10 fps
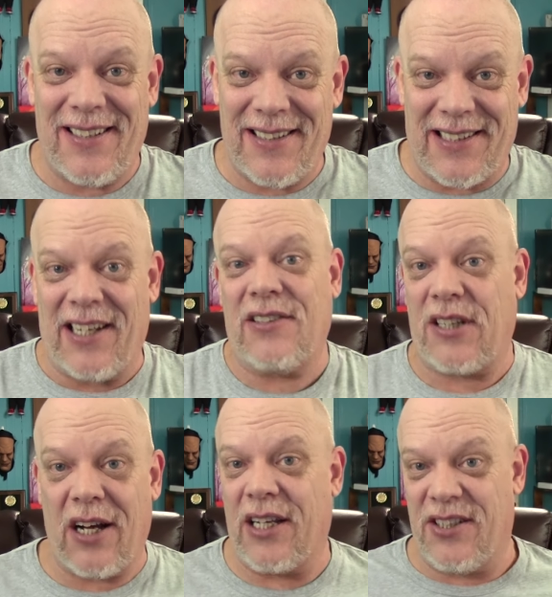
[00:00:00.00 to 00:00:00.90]
Cell
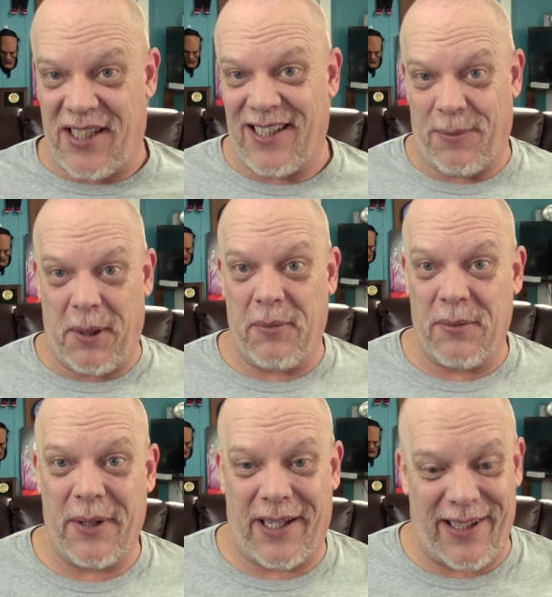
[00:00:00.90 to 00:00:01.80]
talking shit to
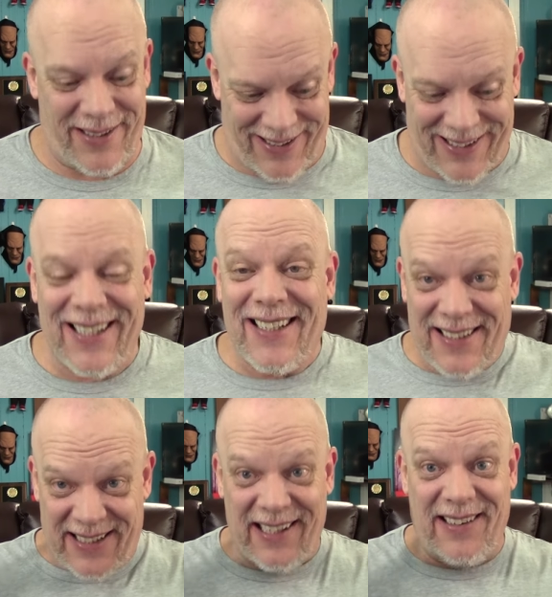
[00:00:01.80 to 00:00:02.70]
people, because
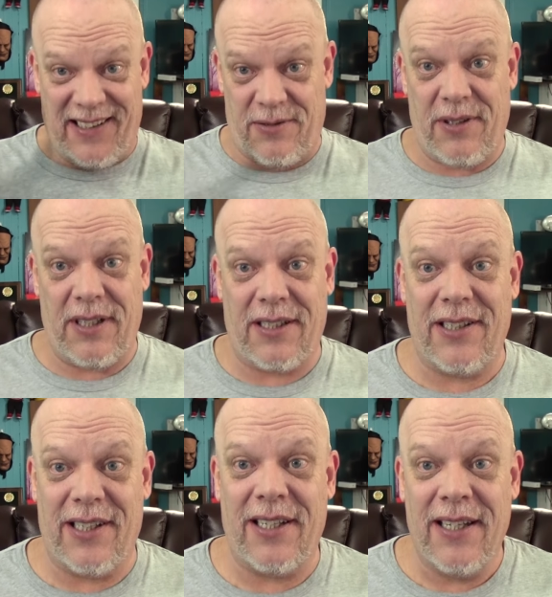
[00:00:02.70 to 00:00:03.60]
Cell is really
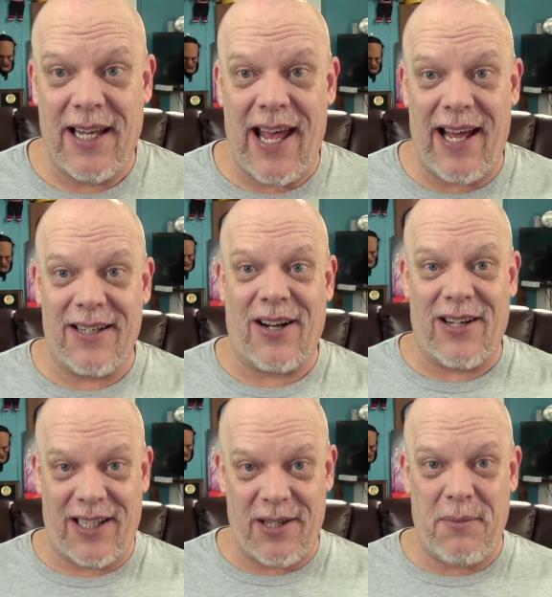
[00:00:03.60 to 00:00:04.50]
good at
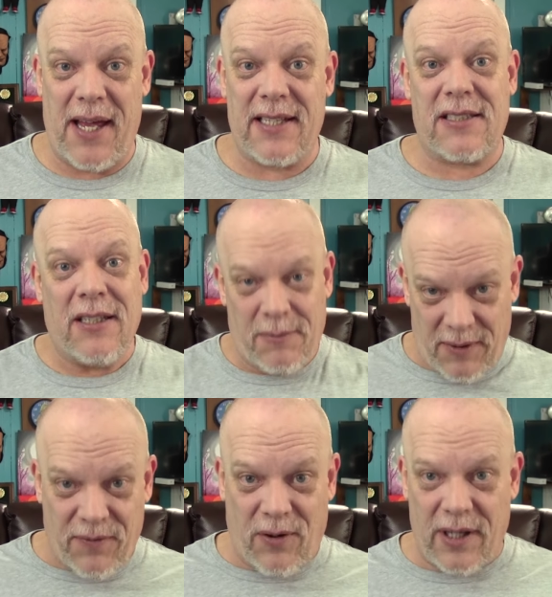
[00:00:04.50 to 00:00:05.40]
talking the mess
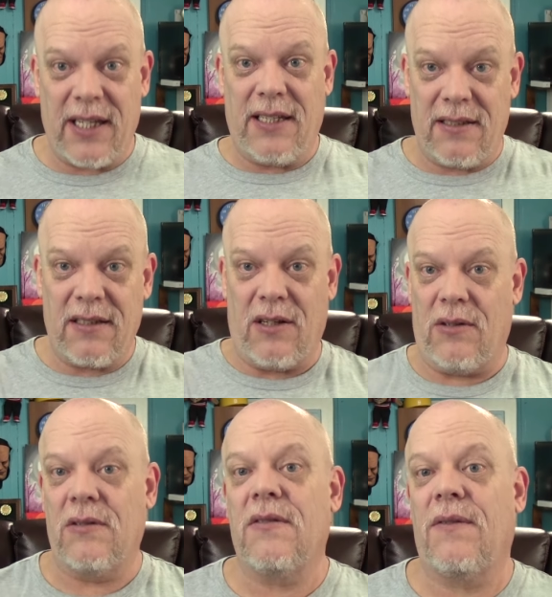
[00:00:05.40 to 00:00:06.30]
before he, you
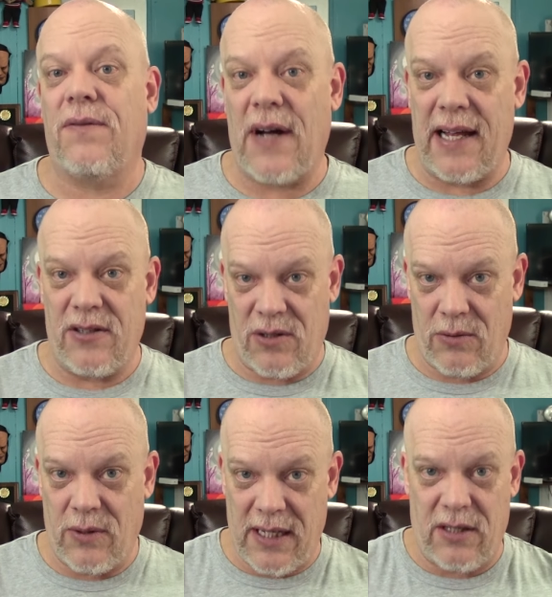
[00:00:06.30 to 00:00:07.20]
know, flattened
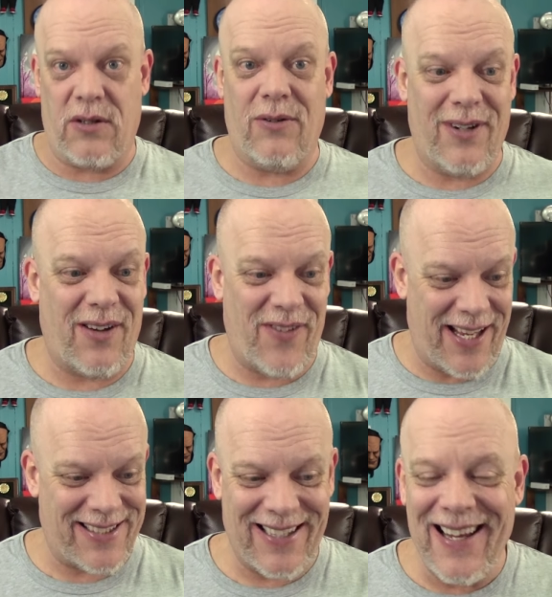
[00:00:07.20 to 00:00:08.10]
you into a
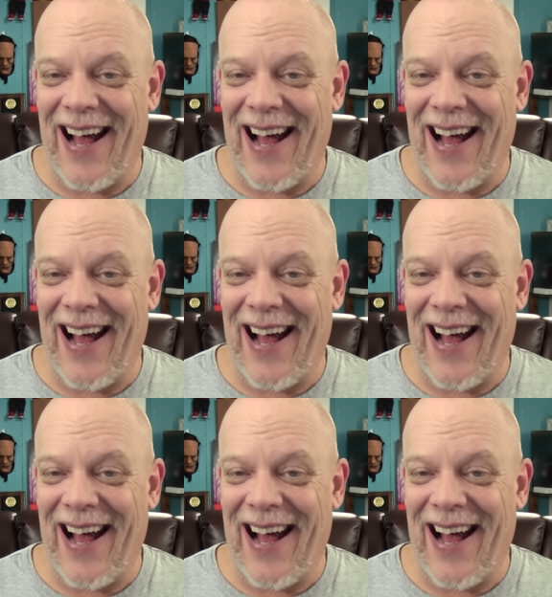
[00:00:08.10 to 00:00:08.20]
mess.